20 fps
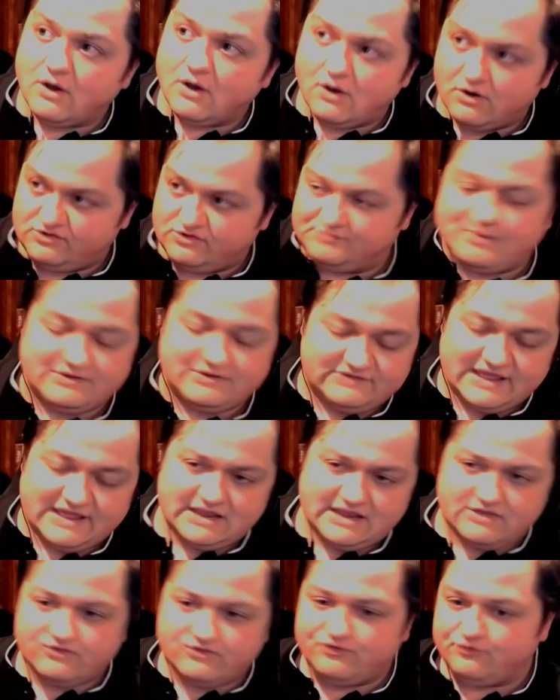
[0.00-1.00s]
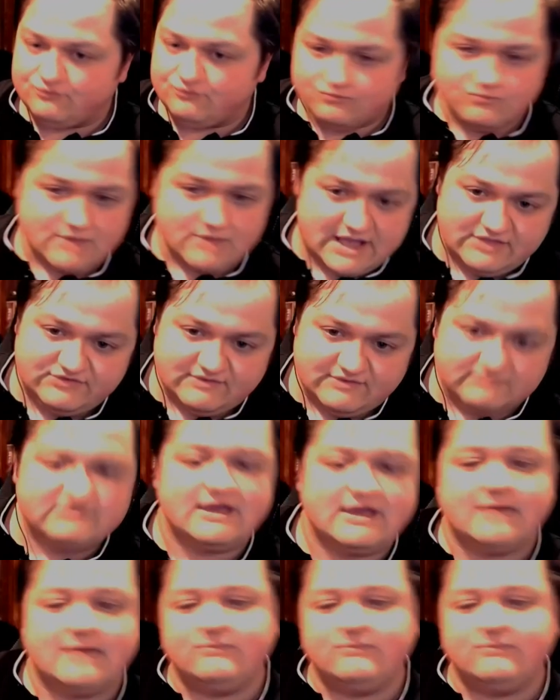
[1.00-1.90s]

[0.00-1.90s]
are spontaneous, right? Sometimes,